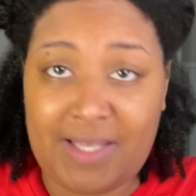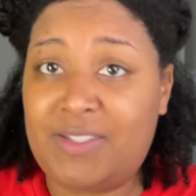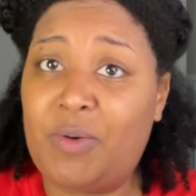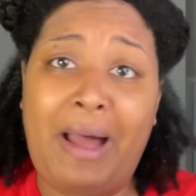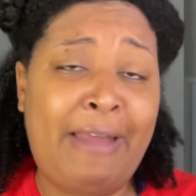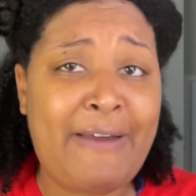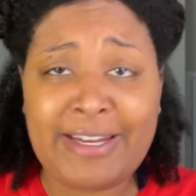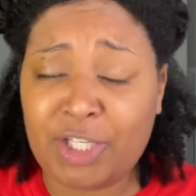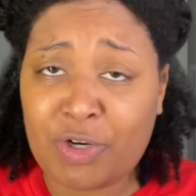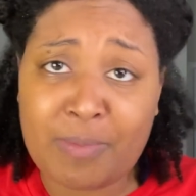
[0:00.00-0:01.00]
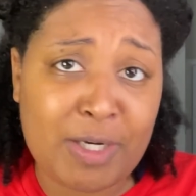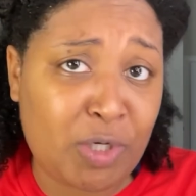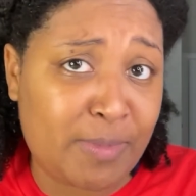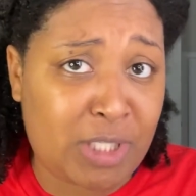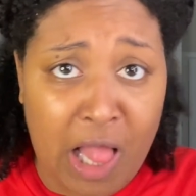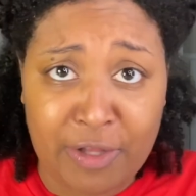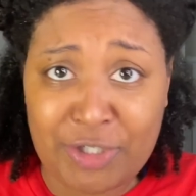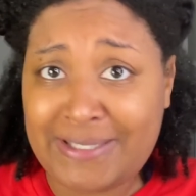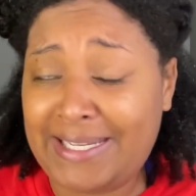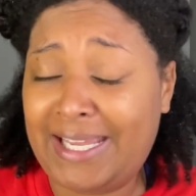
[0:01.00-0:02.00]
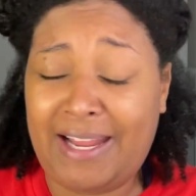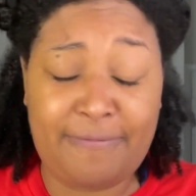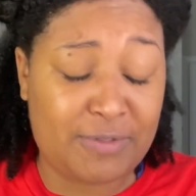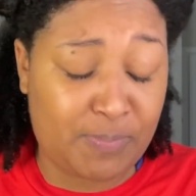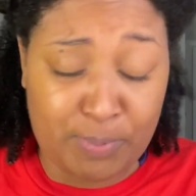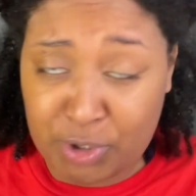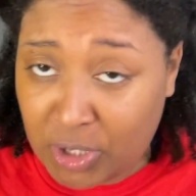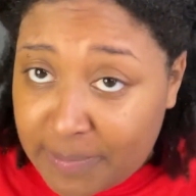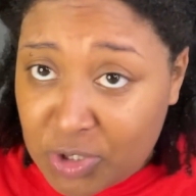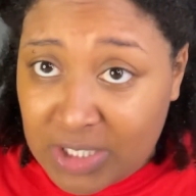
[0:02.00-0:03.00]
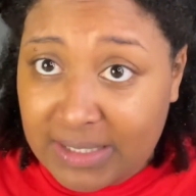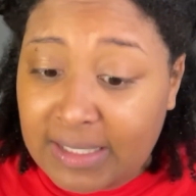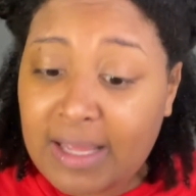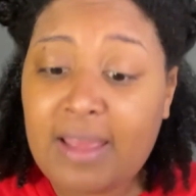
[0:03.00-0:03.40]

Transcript: So I've had to go to my dermatologist to get a prescription,